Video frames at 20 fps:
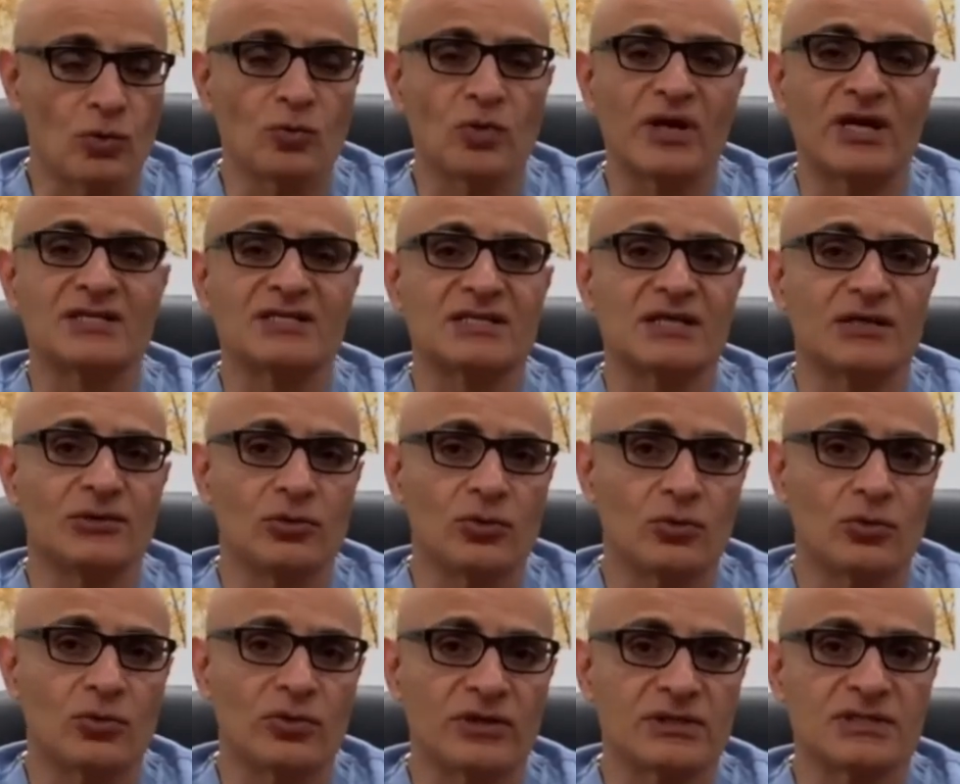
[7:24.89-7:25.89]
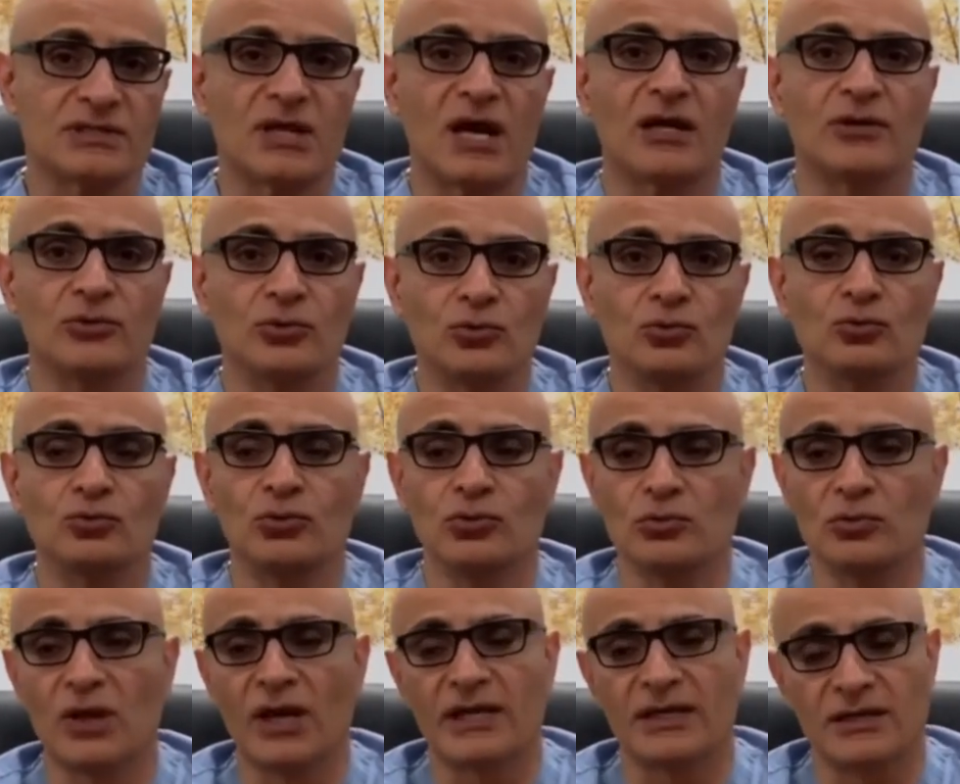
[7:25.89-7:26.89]
When I say newer, it's not
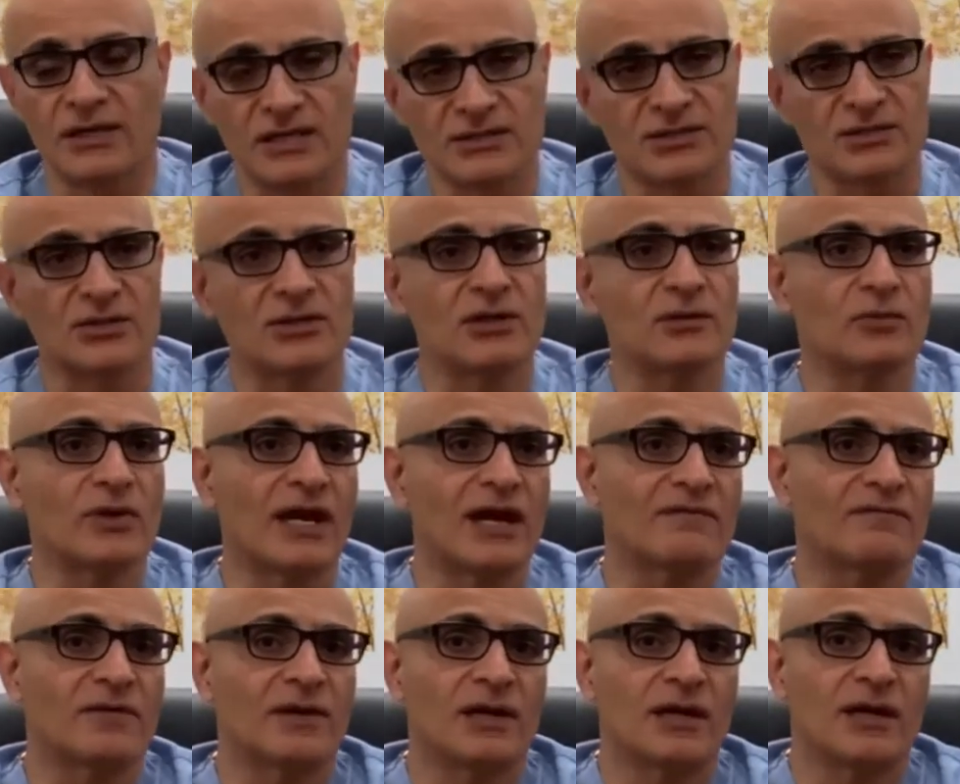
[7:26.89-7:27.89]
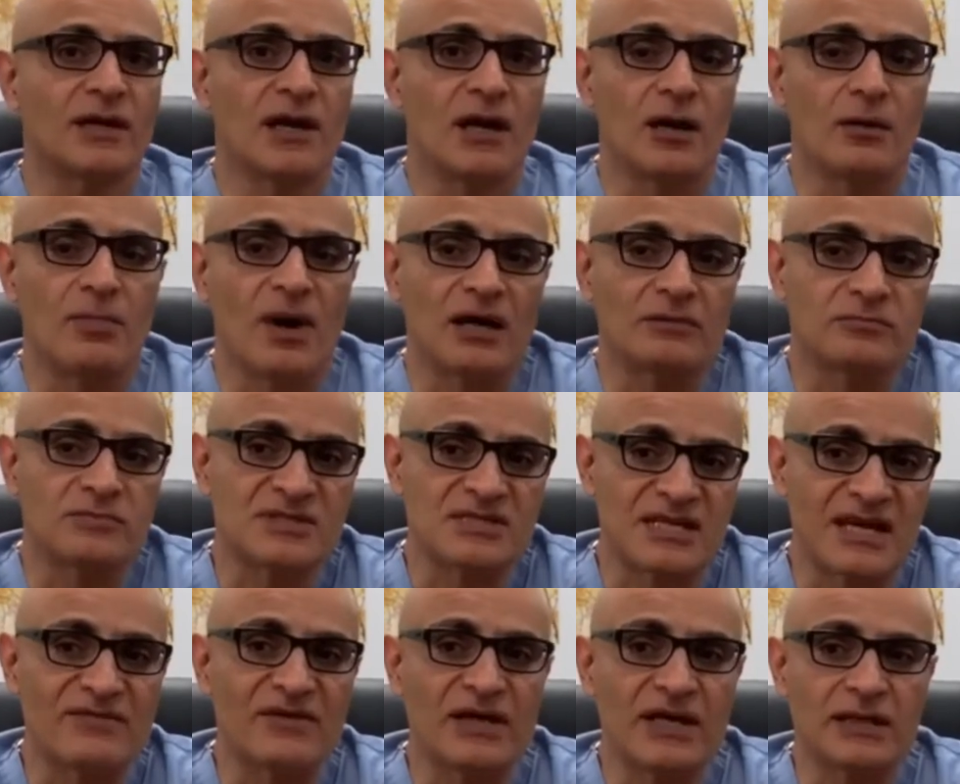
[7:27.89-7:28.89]
new like yesterday. We have about
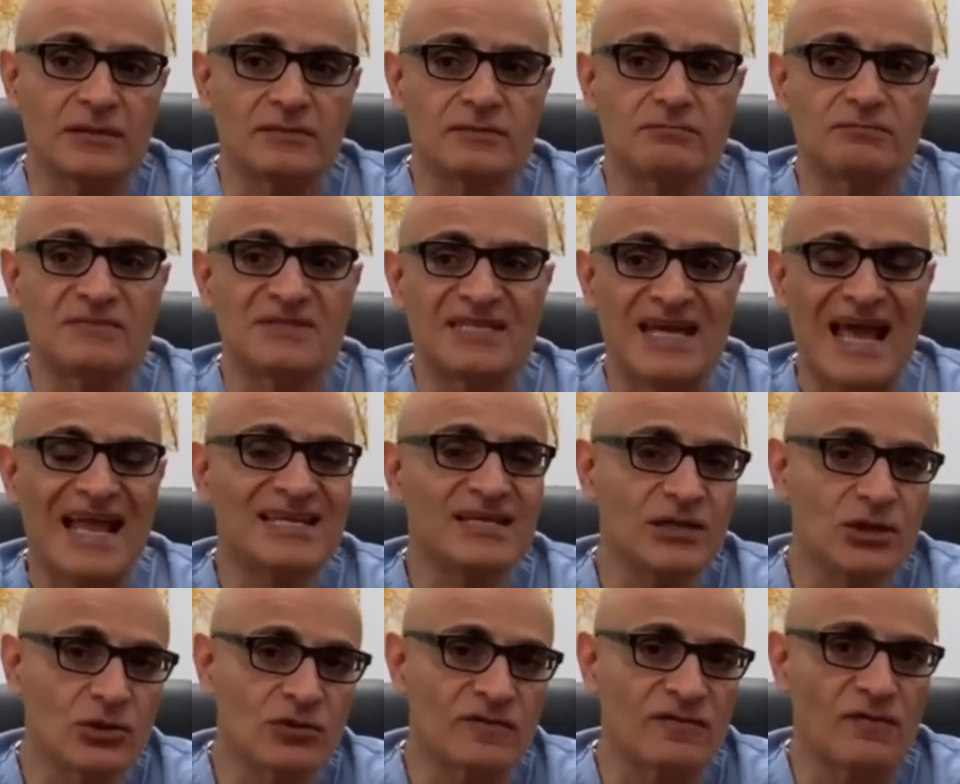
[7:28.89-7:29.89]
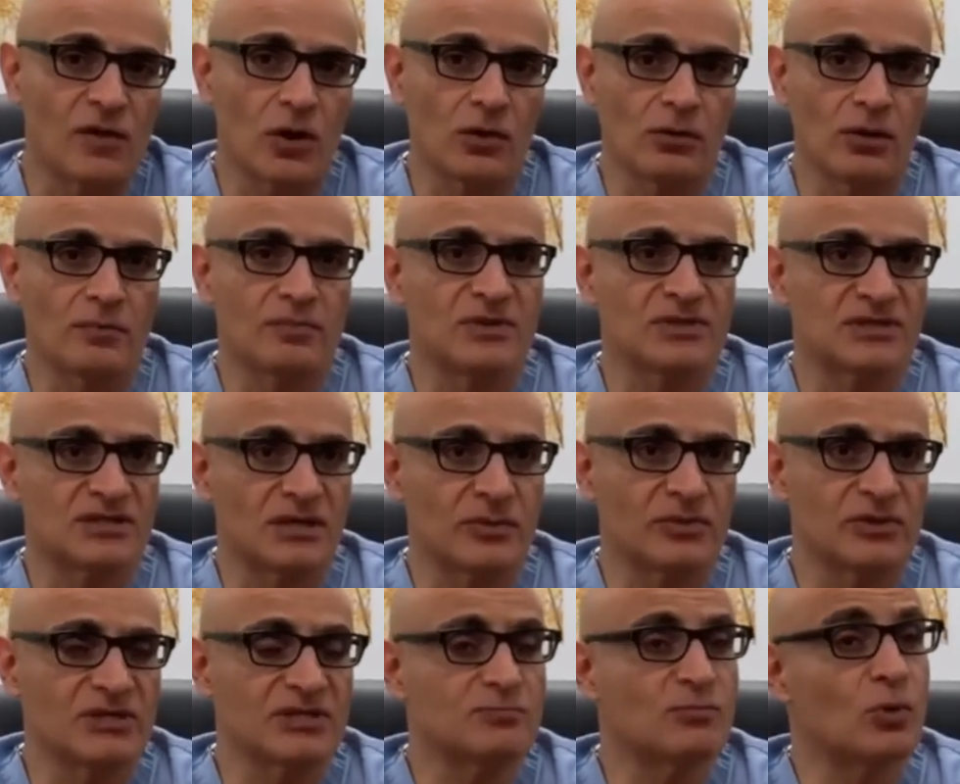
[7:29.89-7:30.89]
7, 8, 10-year follow-up on some
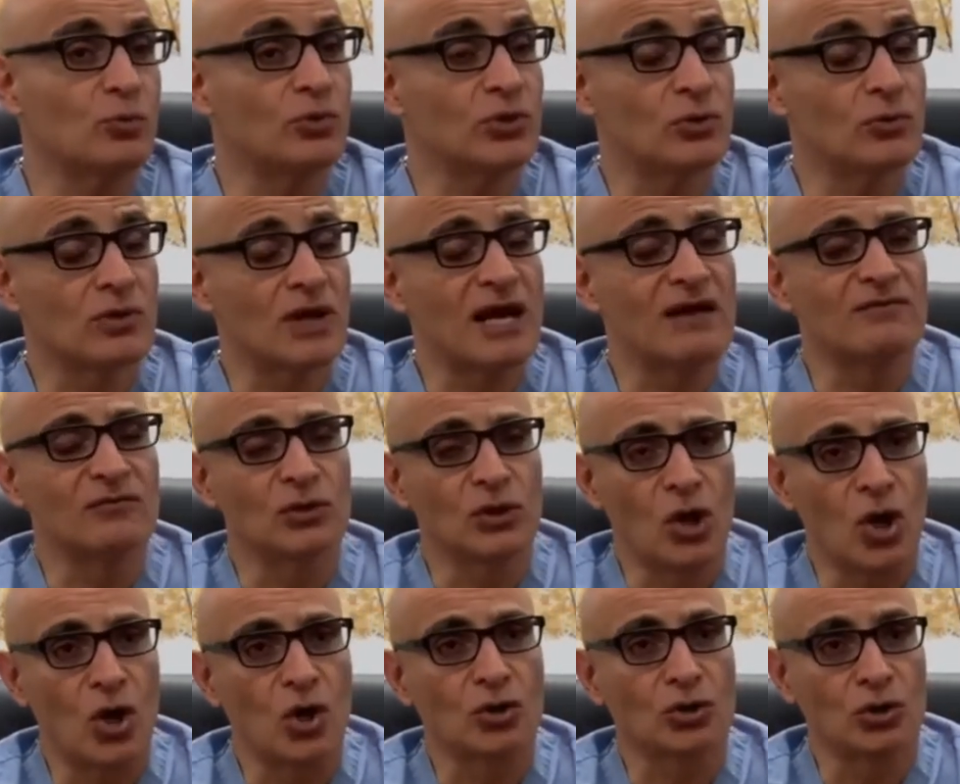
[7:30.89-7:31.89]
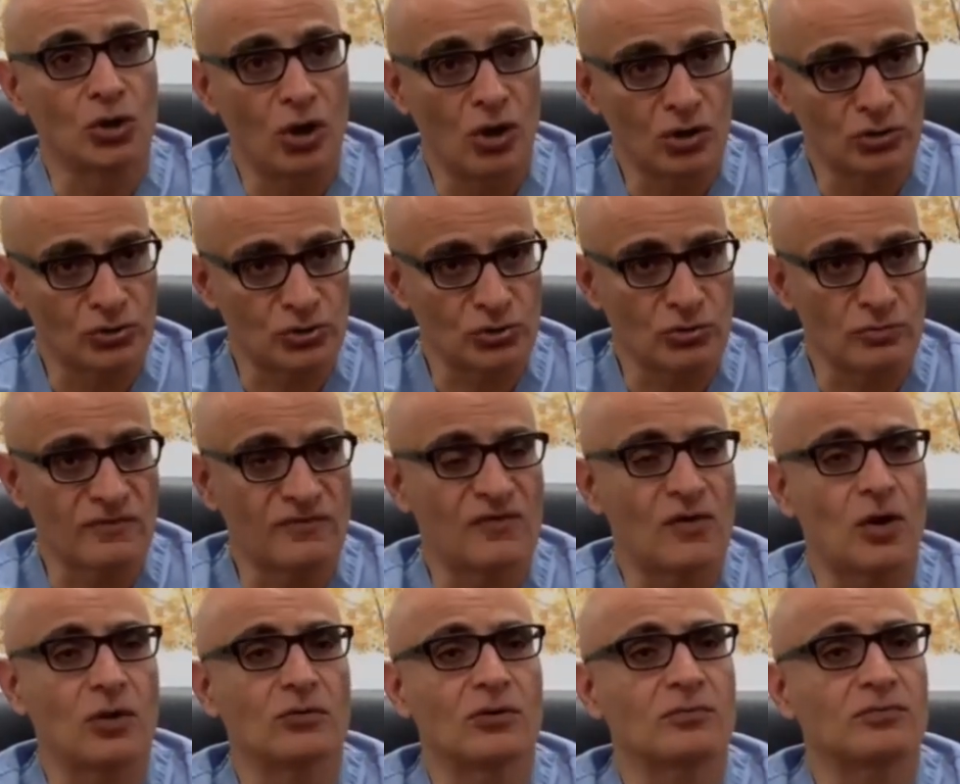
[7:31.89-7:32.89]
of these, but we don't have long-term
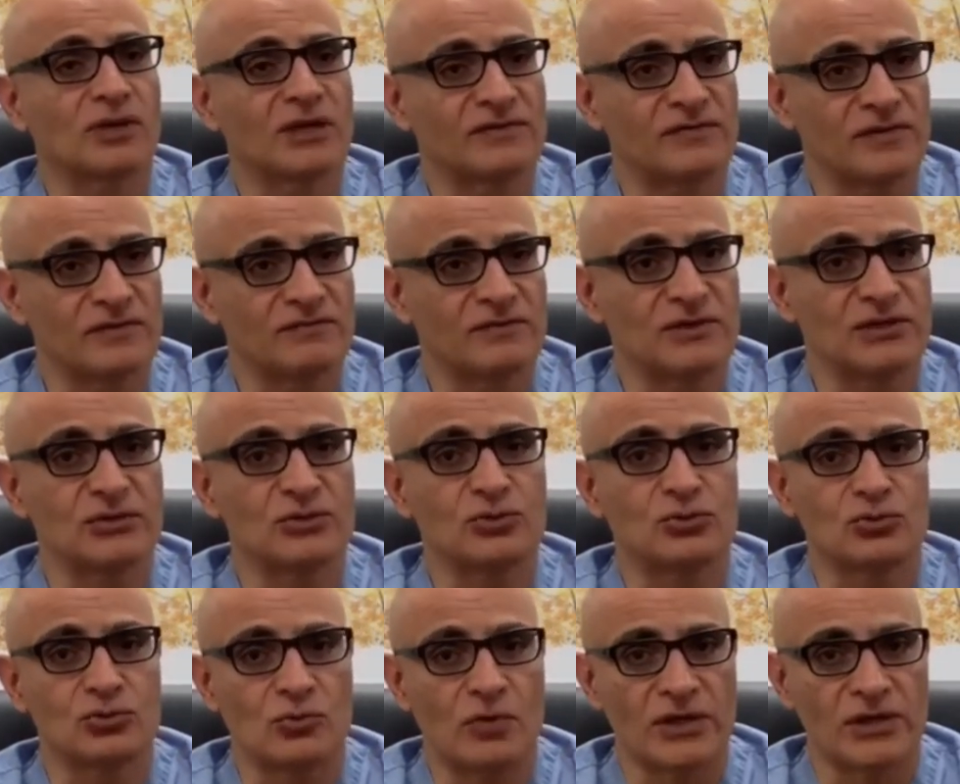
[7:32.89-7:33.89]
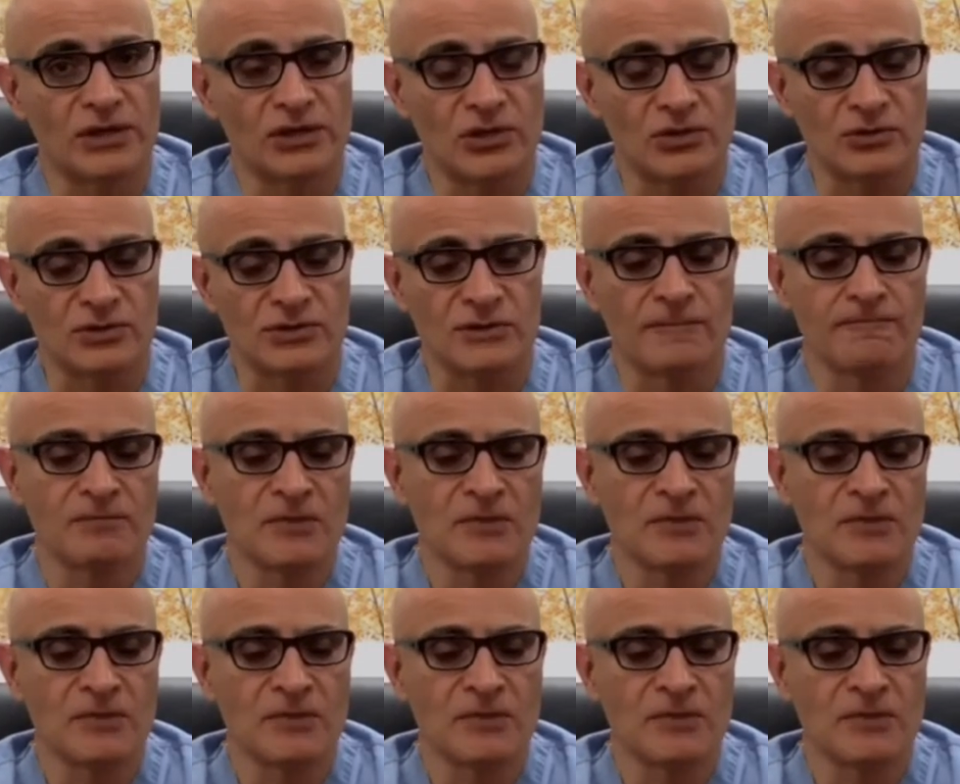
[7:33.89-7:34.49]
follow-up like 15 to 20 years.